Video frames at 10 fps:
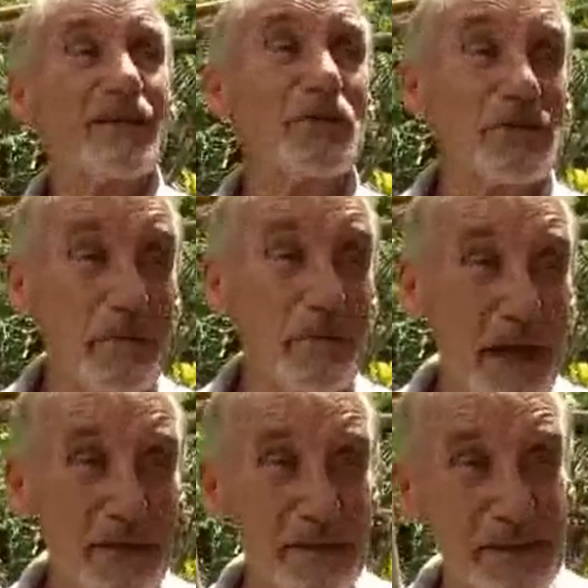And those
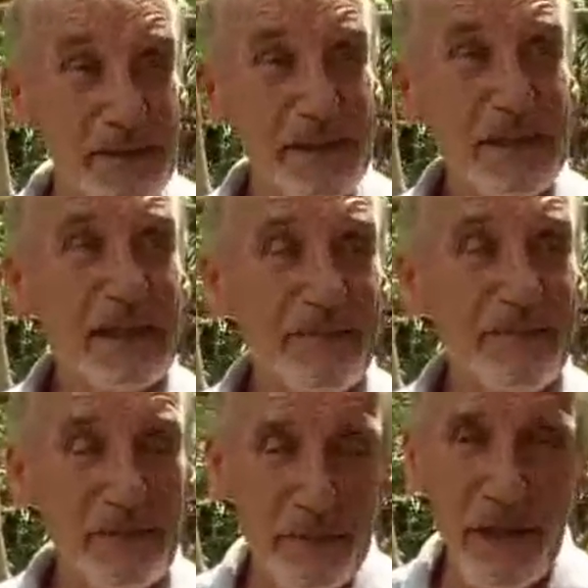panels,
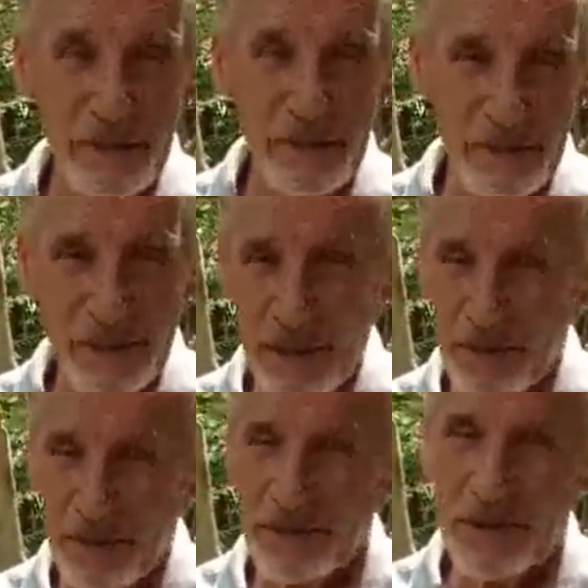even the
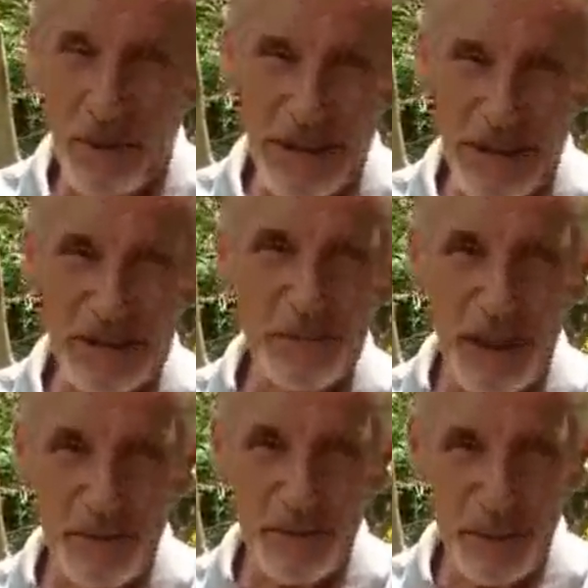panels are on
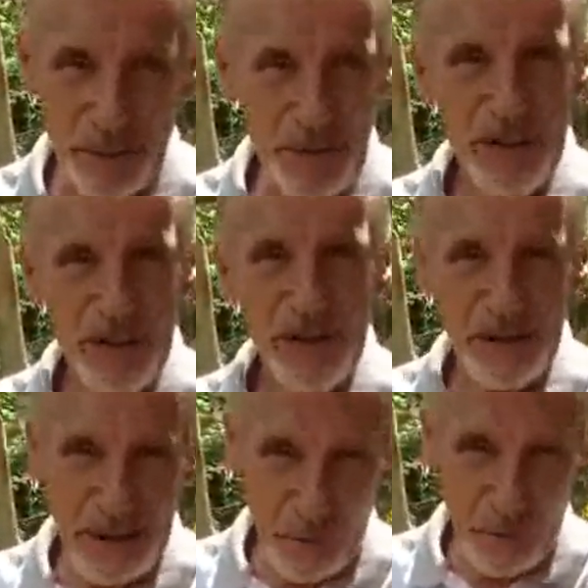spliced bamboo
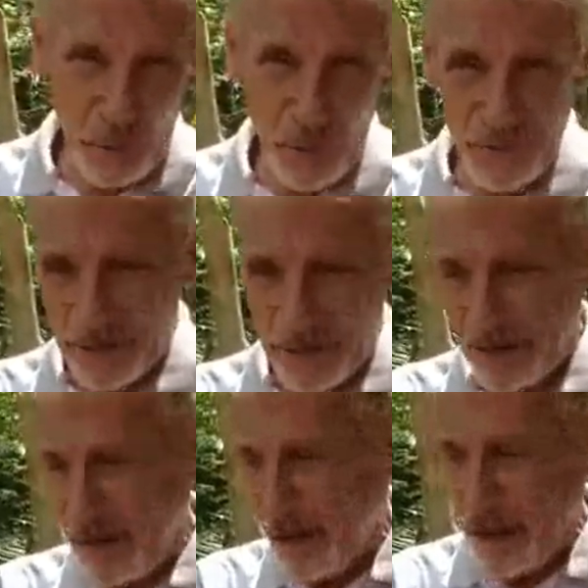and then
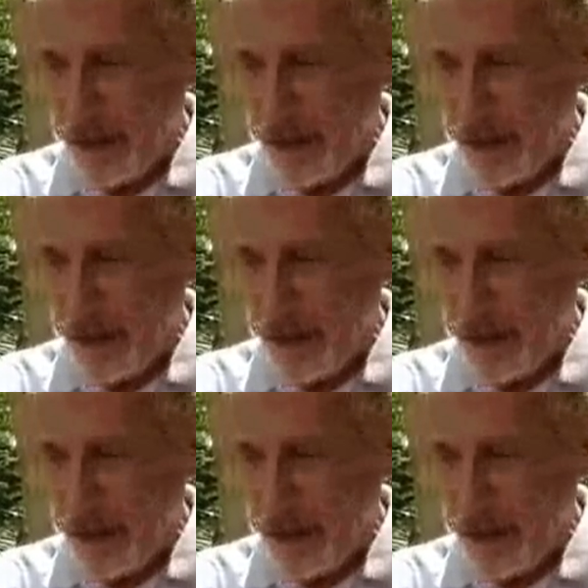woven